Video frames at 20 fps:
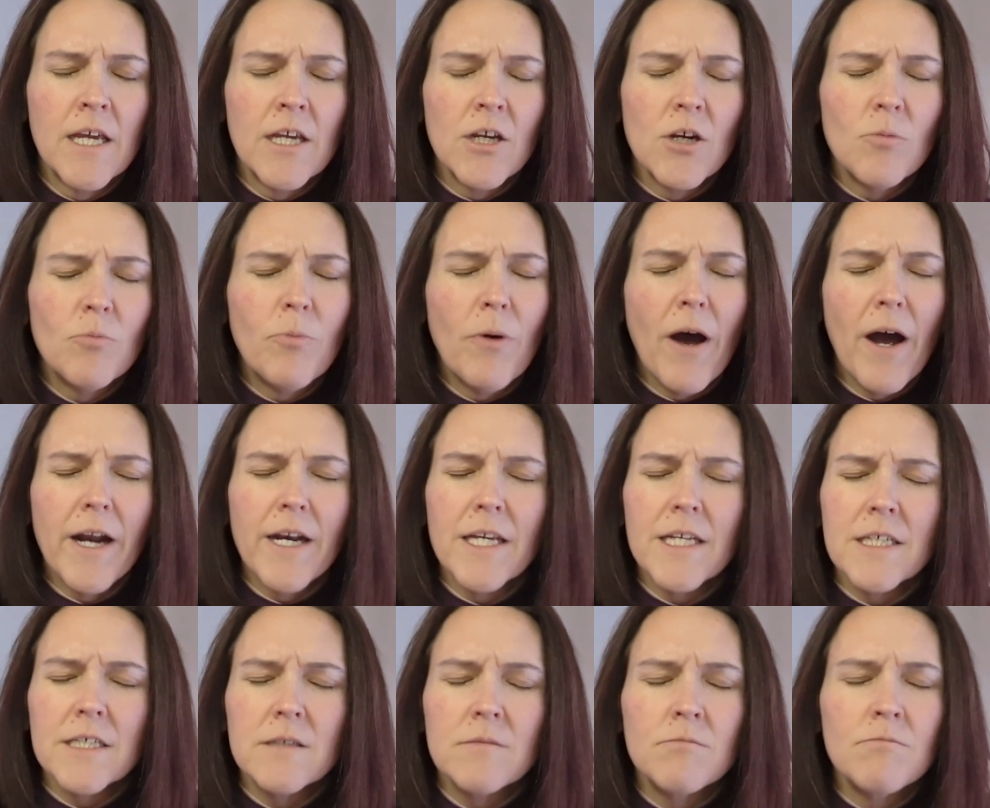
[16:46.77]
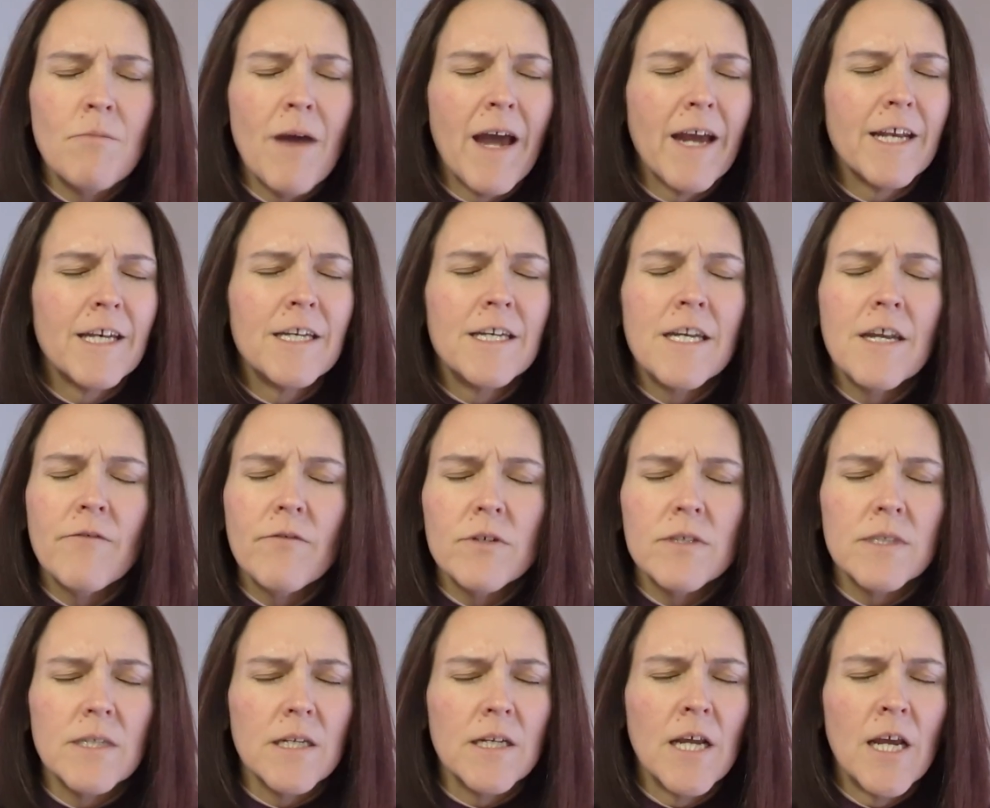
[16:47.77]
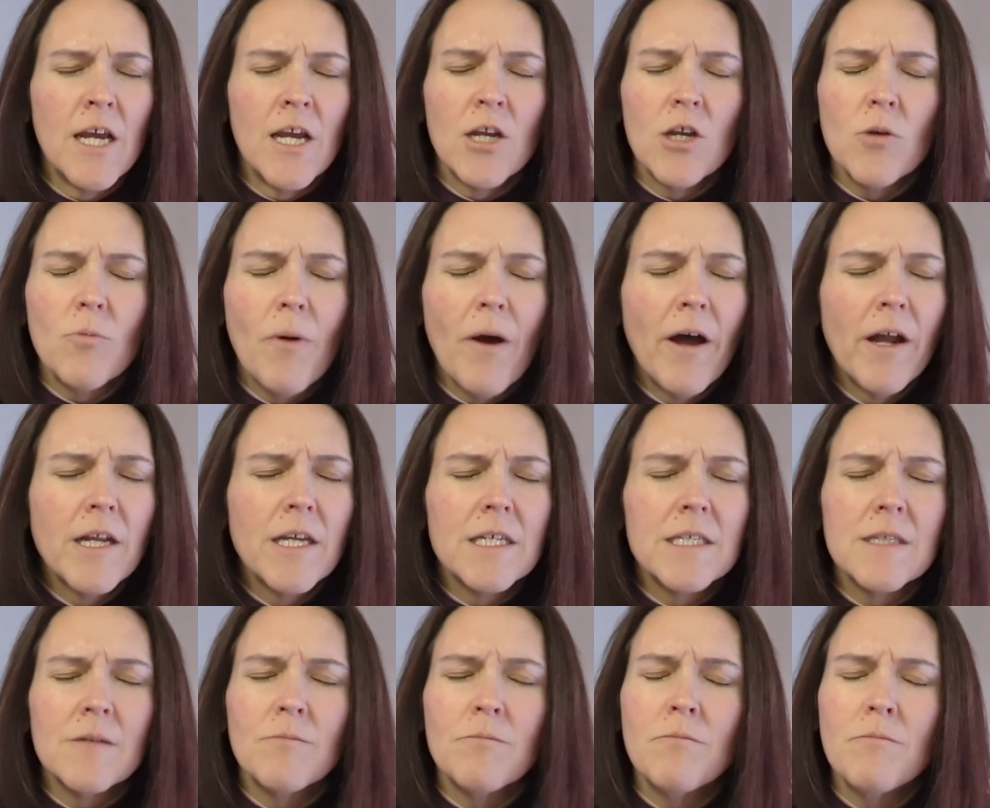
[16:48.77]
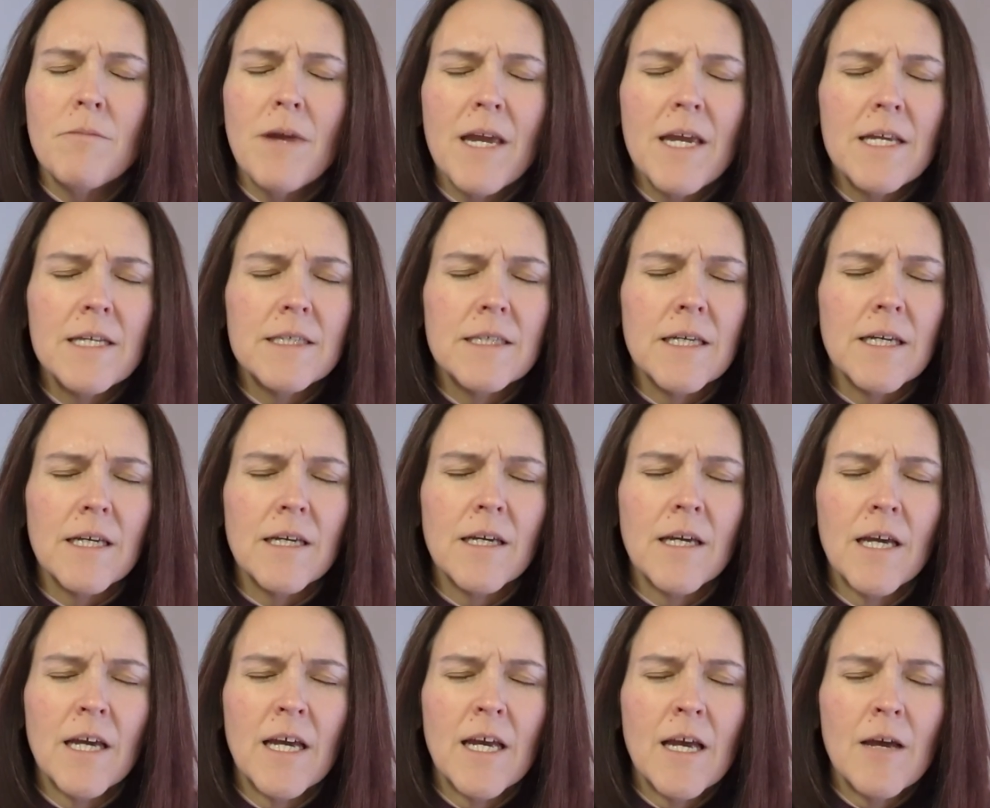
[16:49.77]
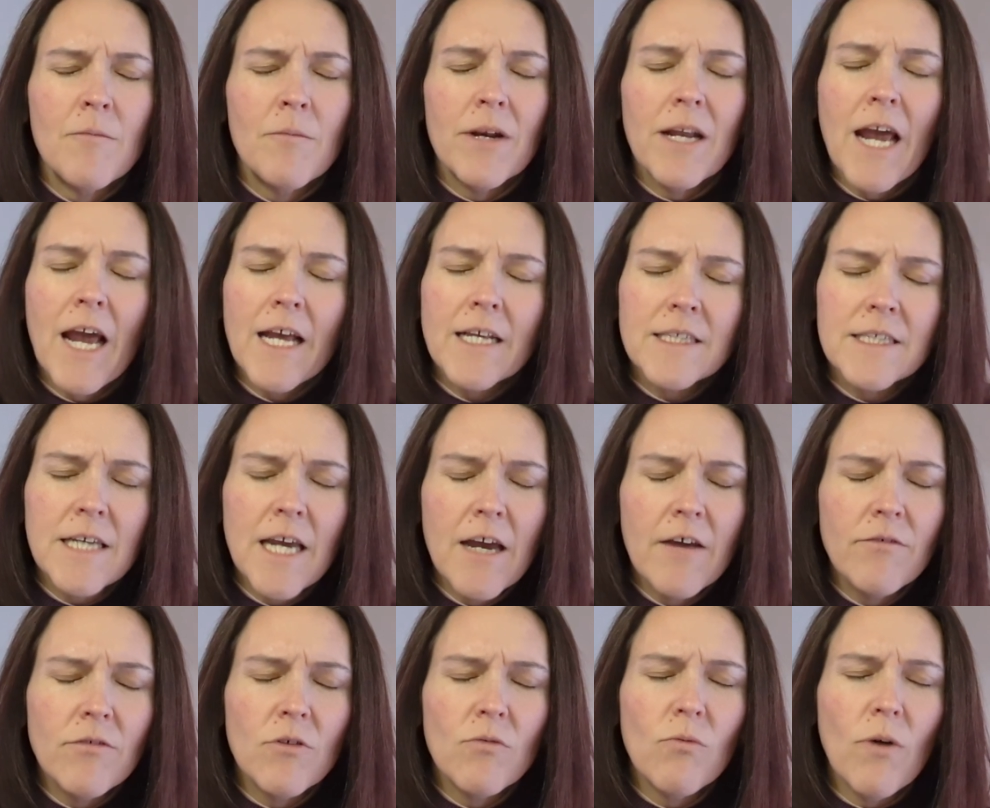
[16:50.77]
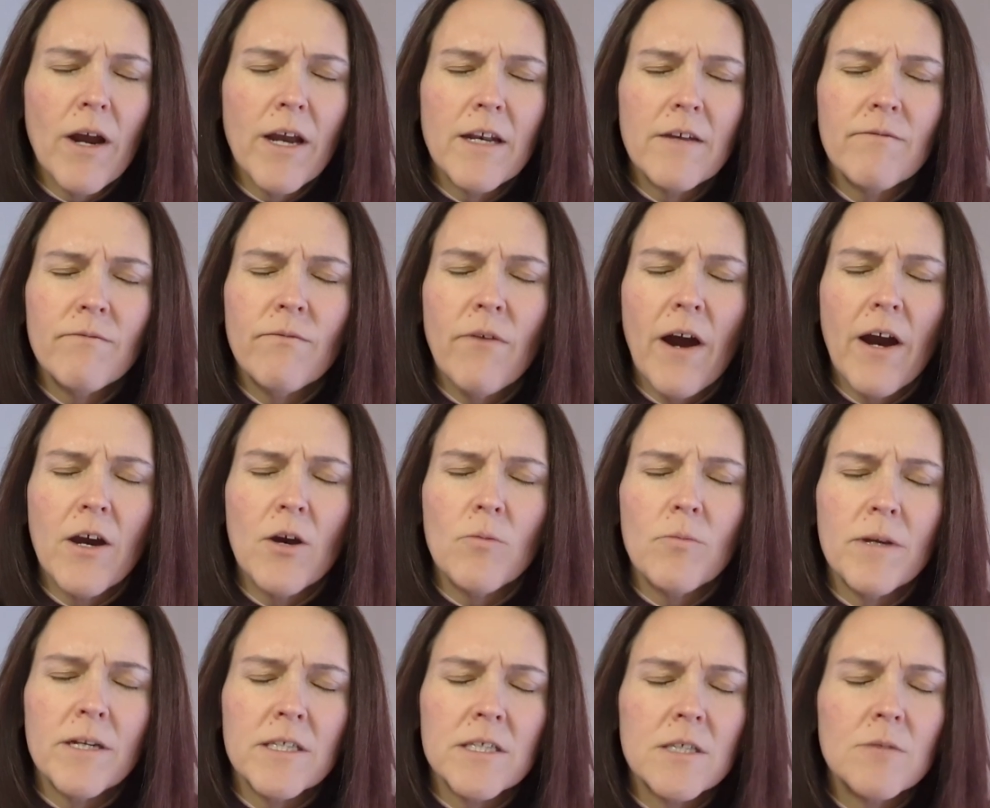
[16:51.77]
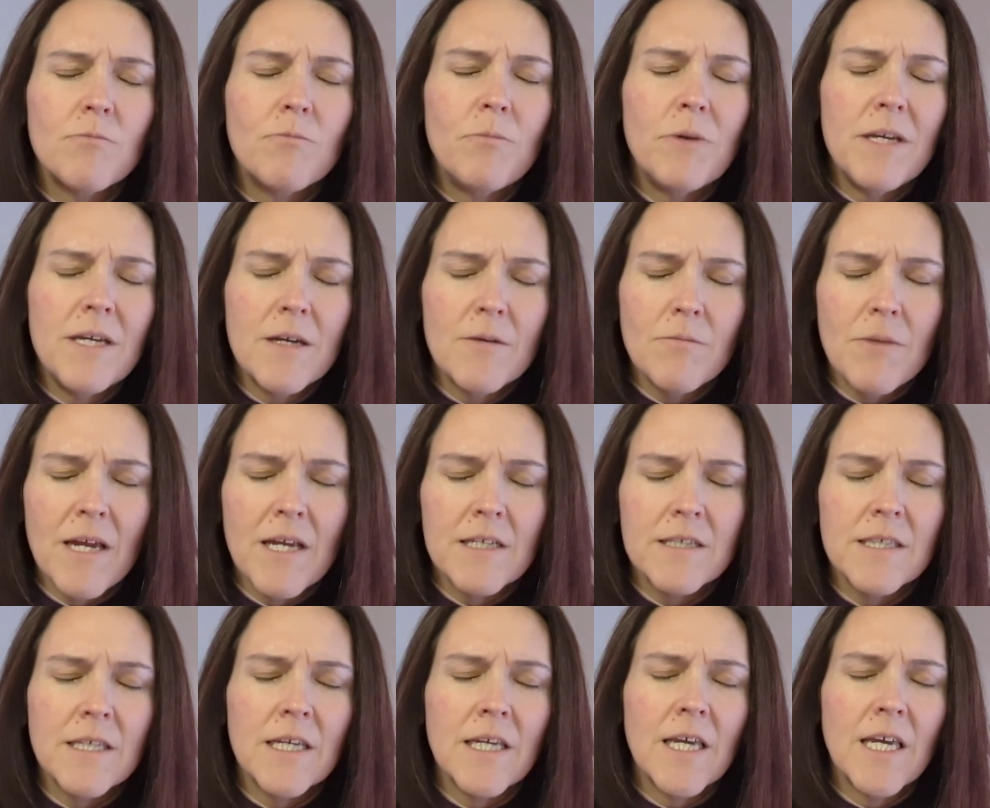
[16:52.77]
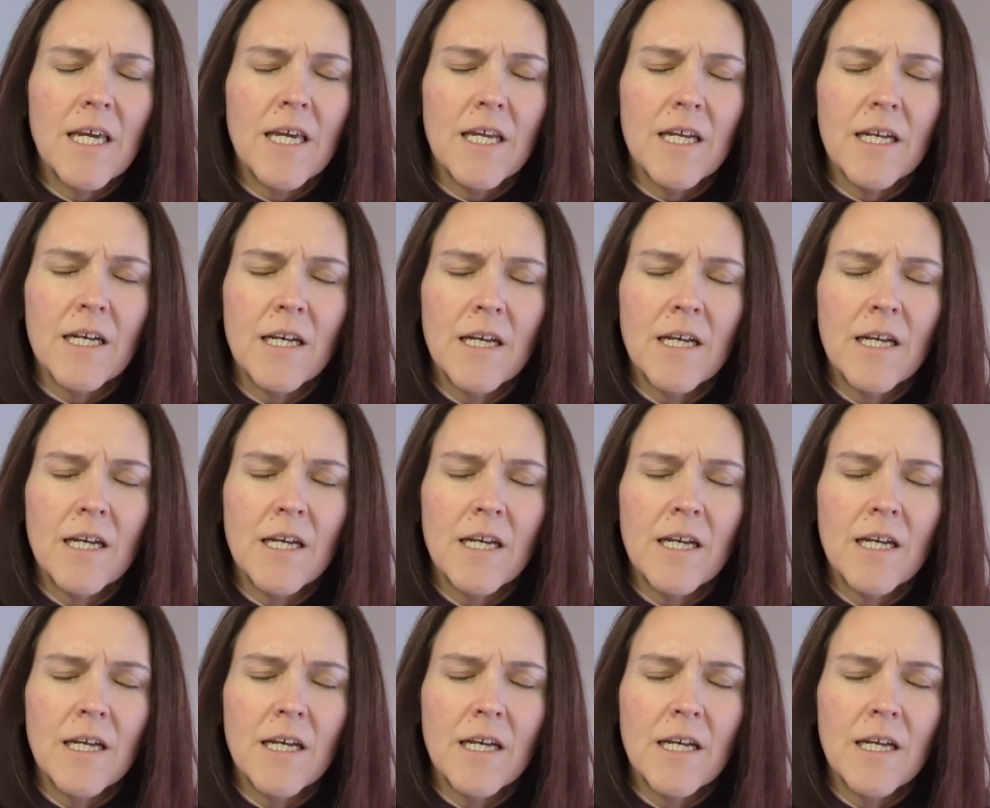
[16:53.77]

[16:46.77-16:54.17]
Your body is magnificent. Your body is amazing, but it has to have the right environment to be amazing in.